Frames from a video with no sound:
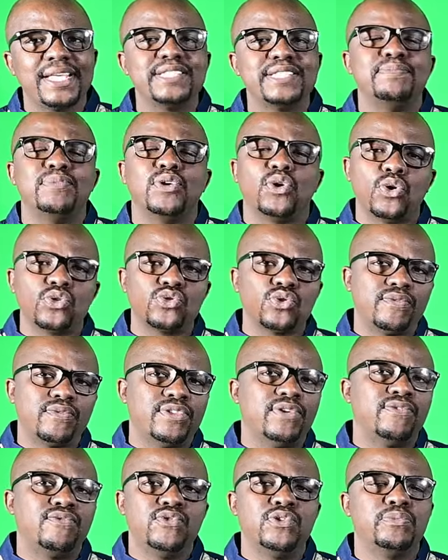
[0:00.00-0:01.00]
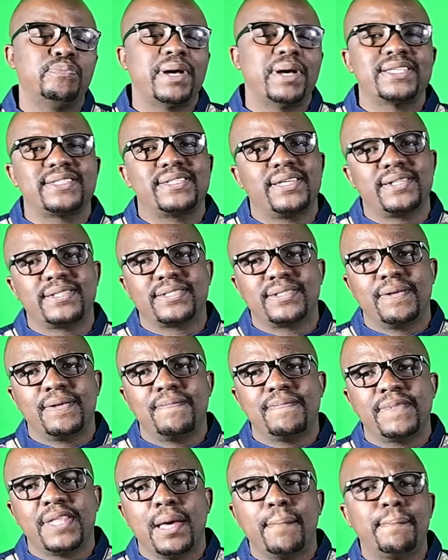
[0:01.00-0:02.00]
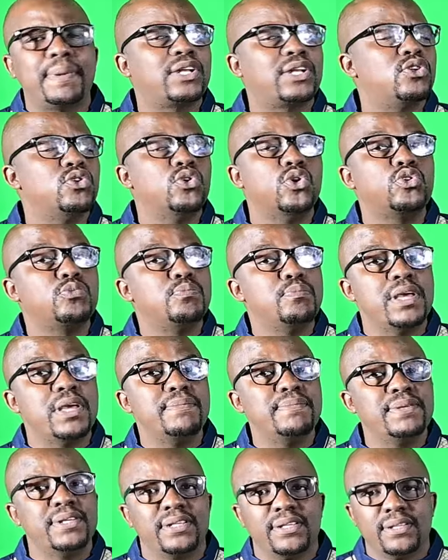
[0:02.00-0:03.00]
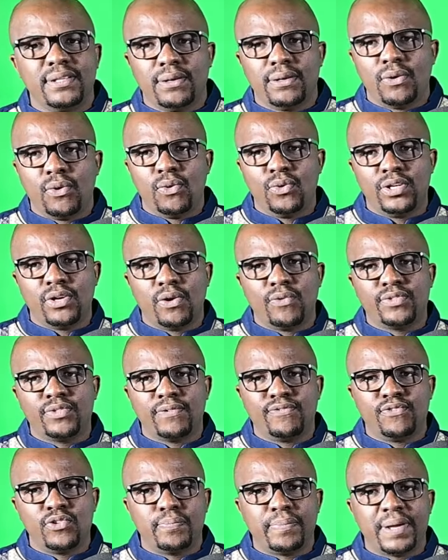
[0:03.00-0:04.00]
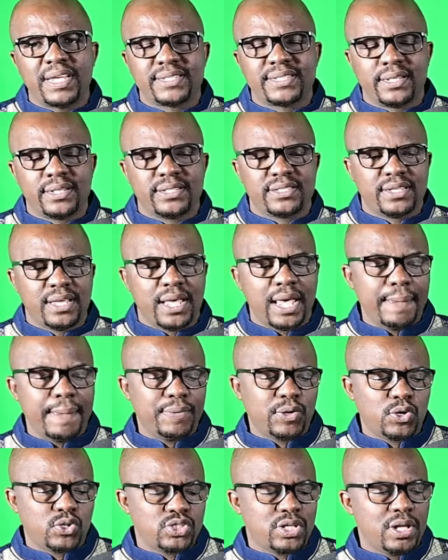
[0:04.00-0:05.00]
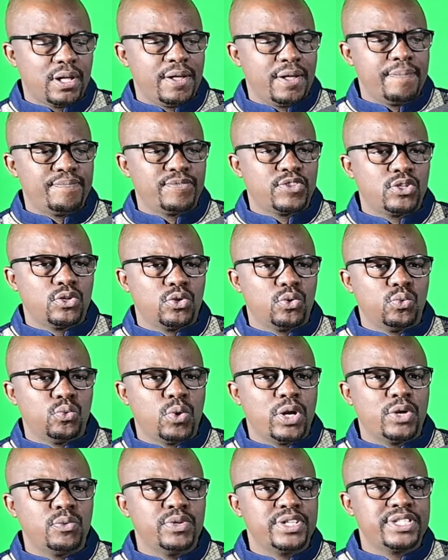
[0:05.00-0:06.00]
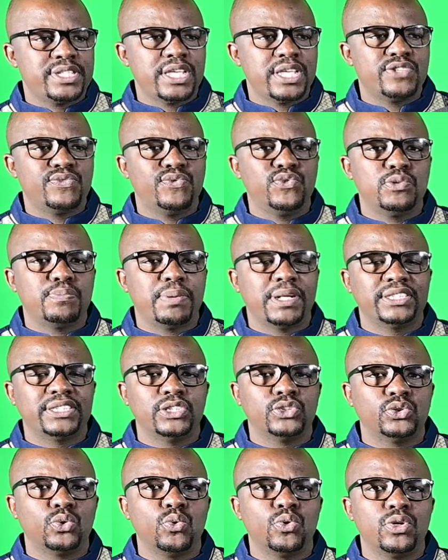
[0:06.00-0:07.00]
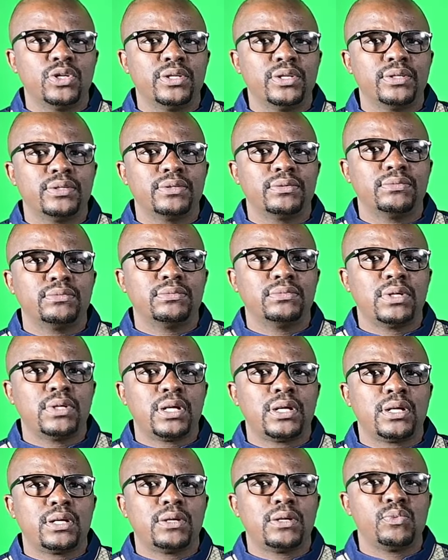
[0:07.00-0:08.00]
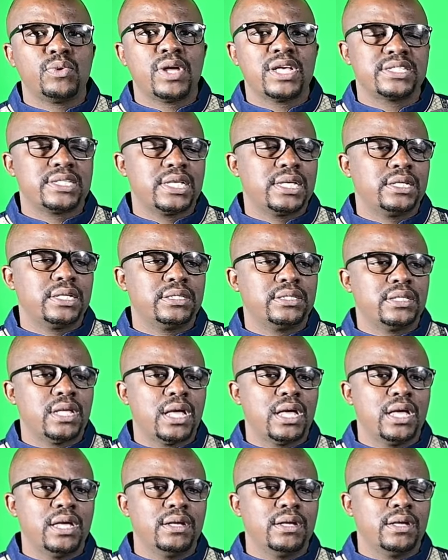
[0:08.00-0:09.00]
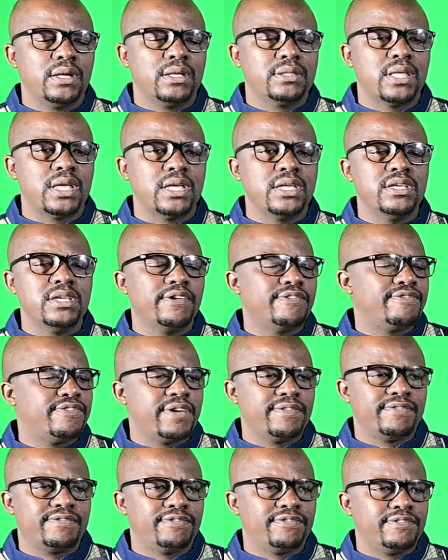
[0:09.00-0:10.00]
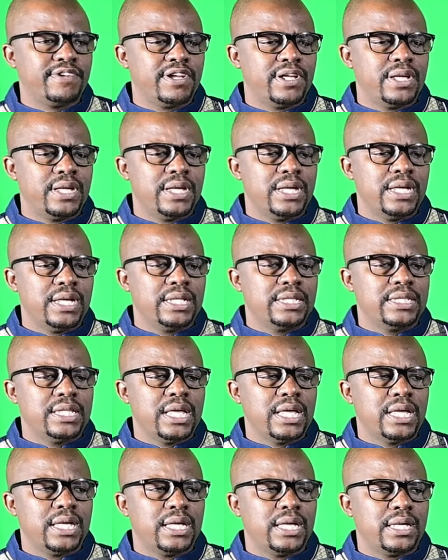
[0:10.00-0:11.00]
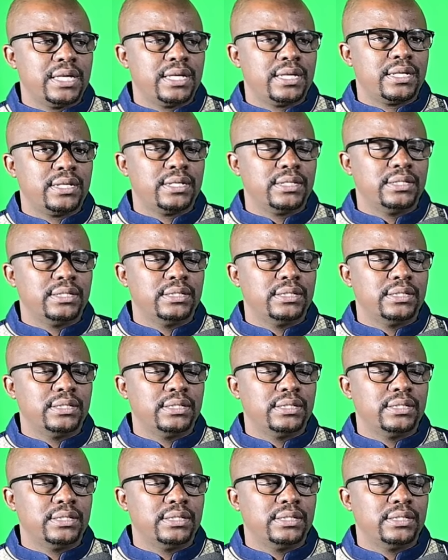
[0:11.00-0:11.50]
it's because of the food parcels. But not maybe only of the food parcels. Because when we say it's food parcels only, we are saying the EFF, the